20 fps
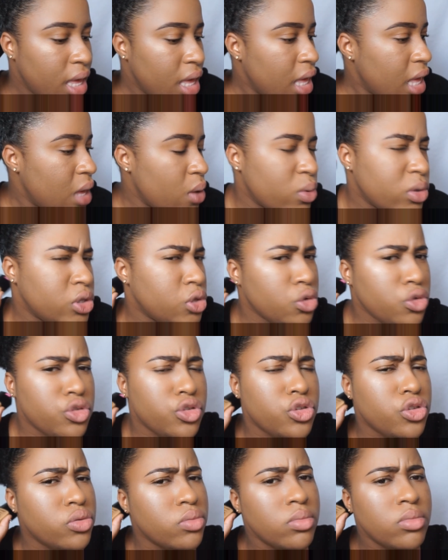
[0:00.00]
it was so
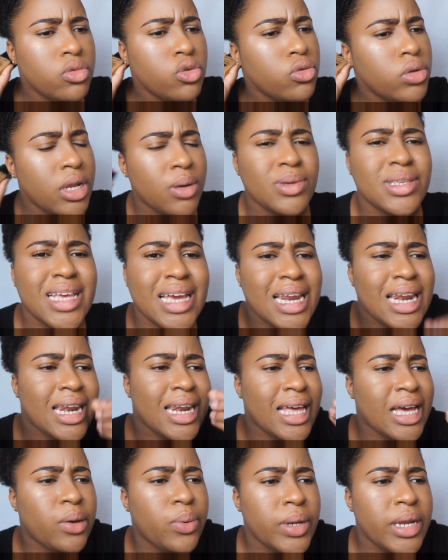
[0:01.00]
smooth. It was like
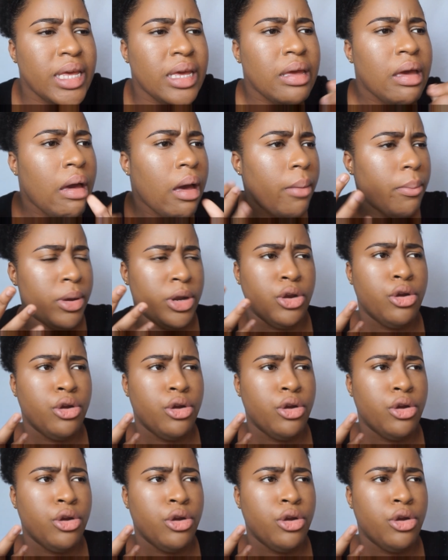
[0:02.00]
liquidy but